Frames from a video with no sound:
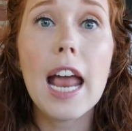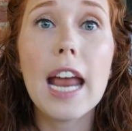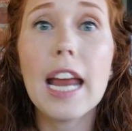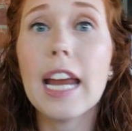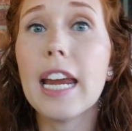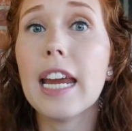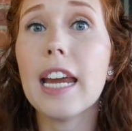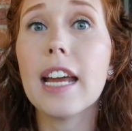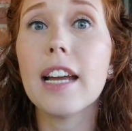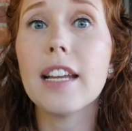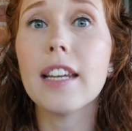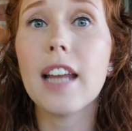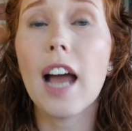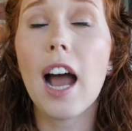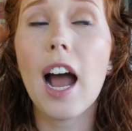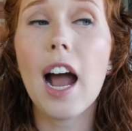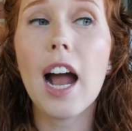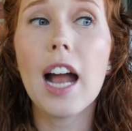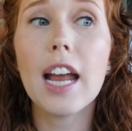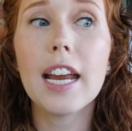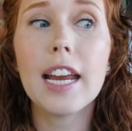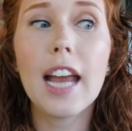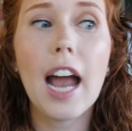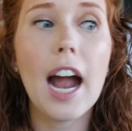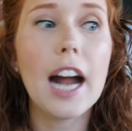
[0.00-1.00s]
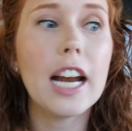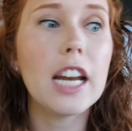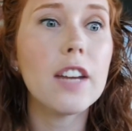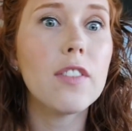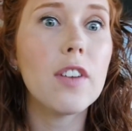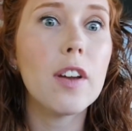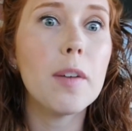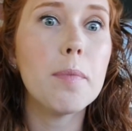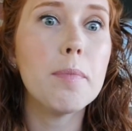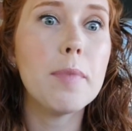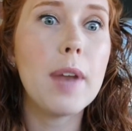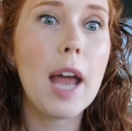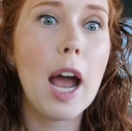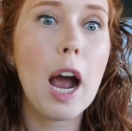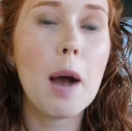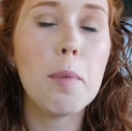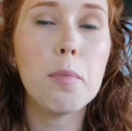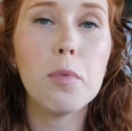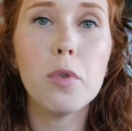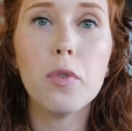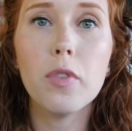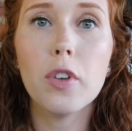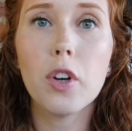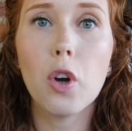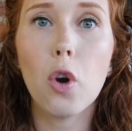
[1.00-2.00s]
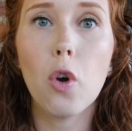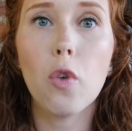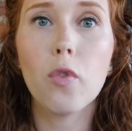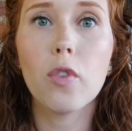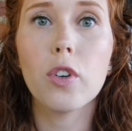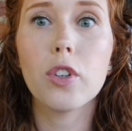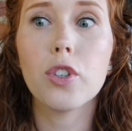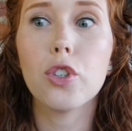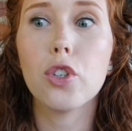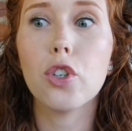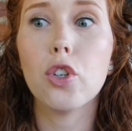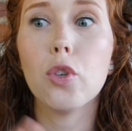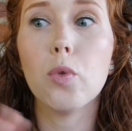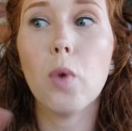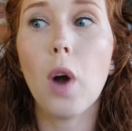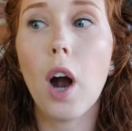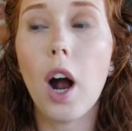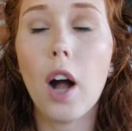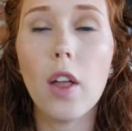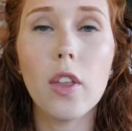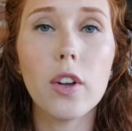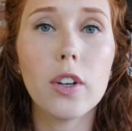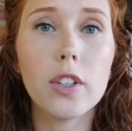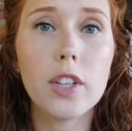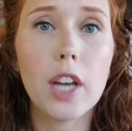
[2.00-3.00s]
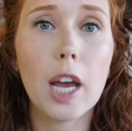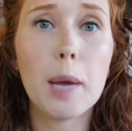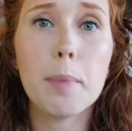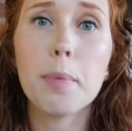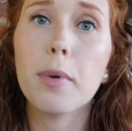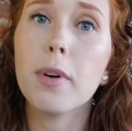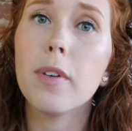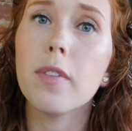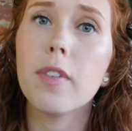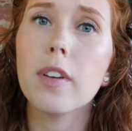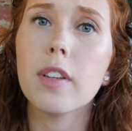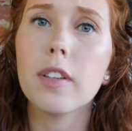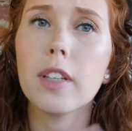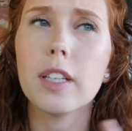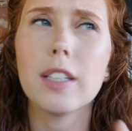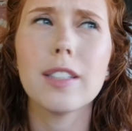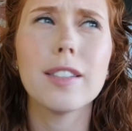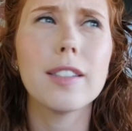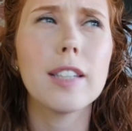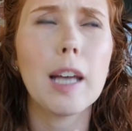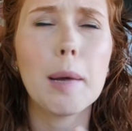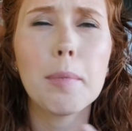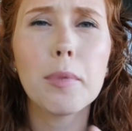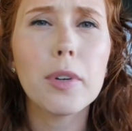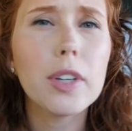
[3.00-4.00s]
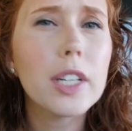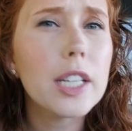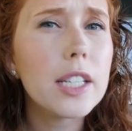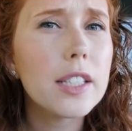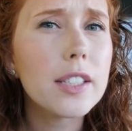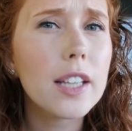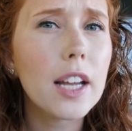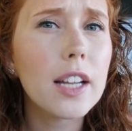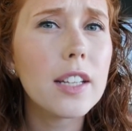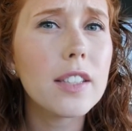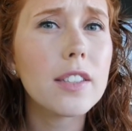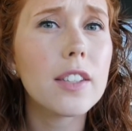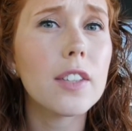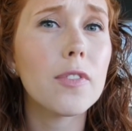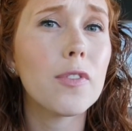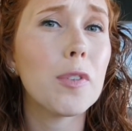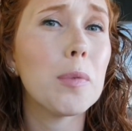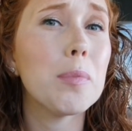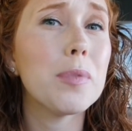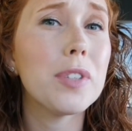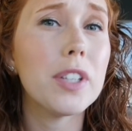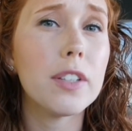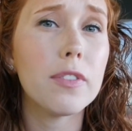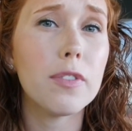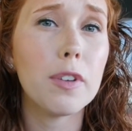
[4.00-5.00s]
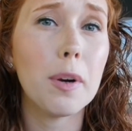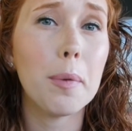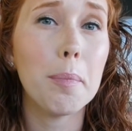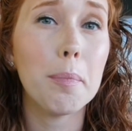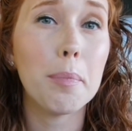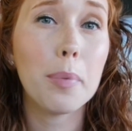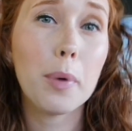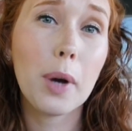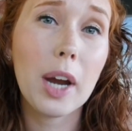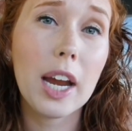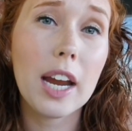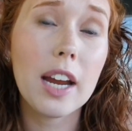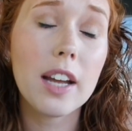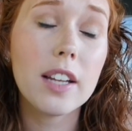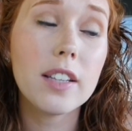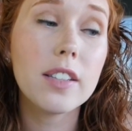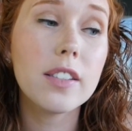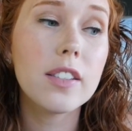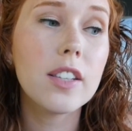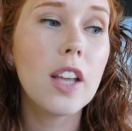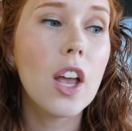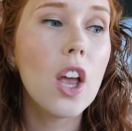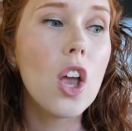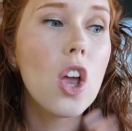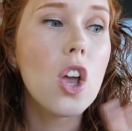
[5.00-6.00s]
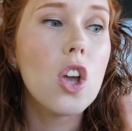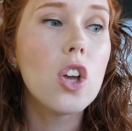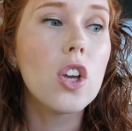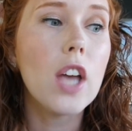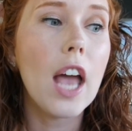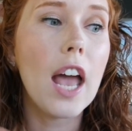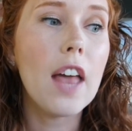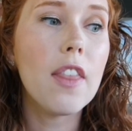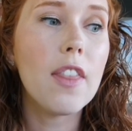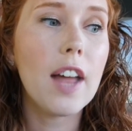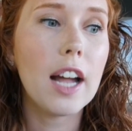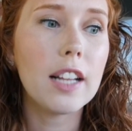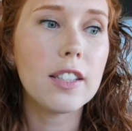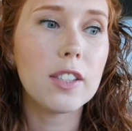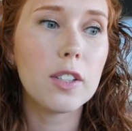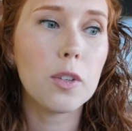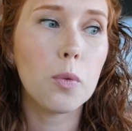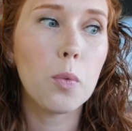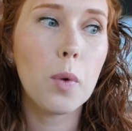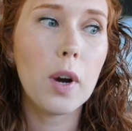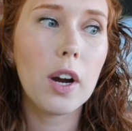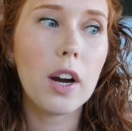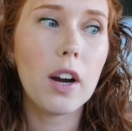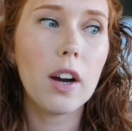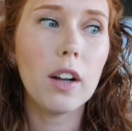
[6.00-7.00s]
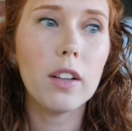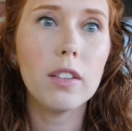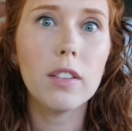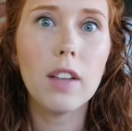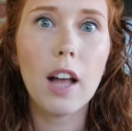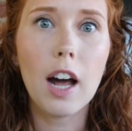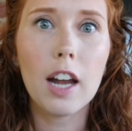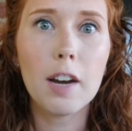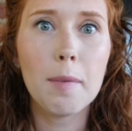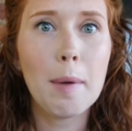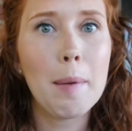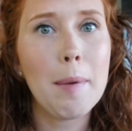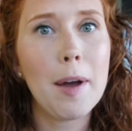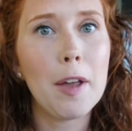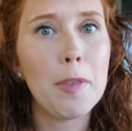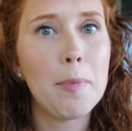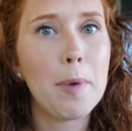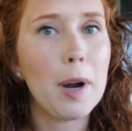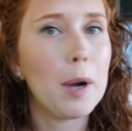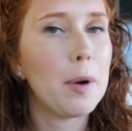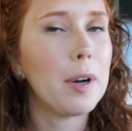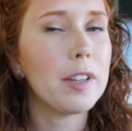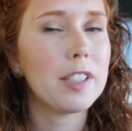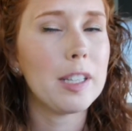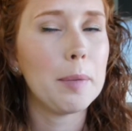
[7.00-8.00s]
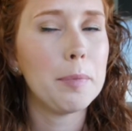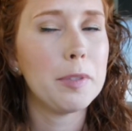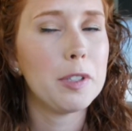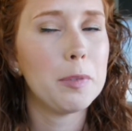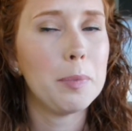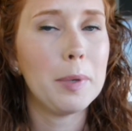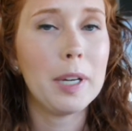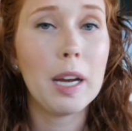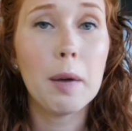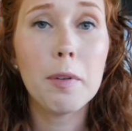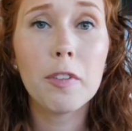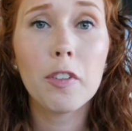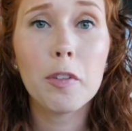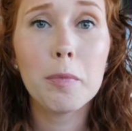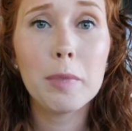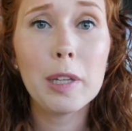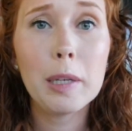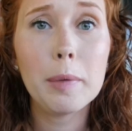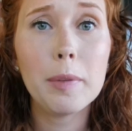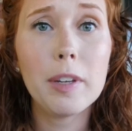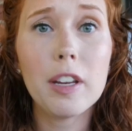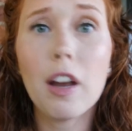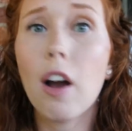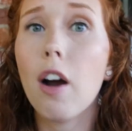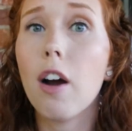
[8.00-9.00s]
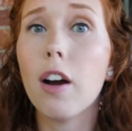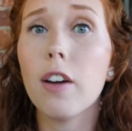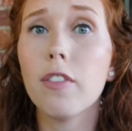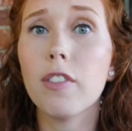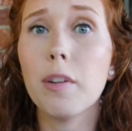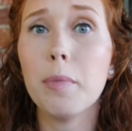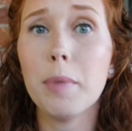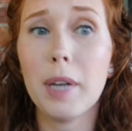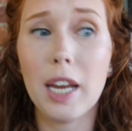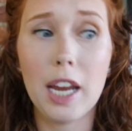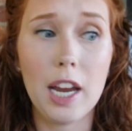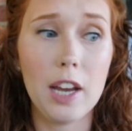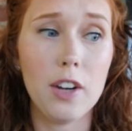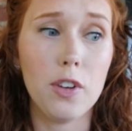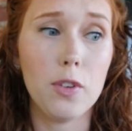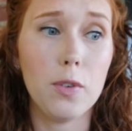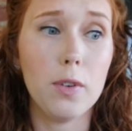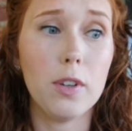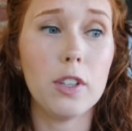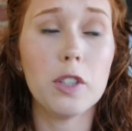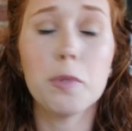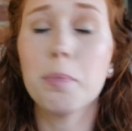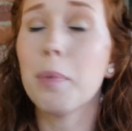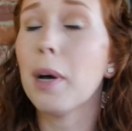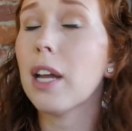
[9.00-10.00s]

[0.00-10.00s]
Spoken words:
And I kind of am now moving over to other type of like summery scents from different brands. And that's where a lot of my Bath & Body Works I've just been coming from lately are from candles.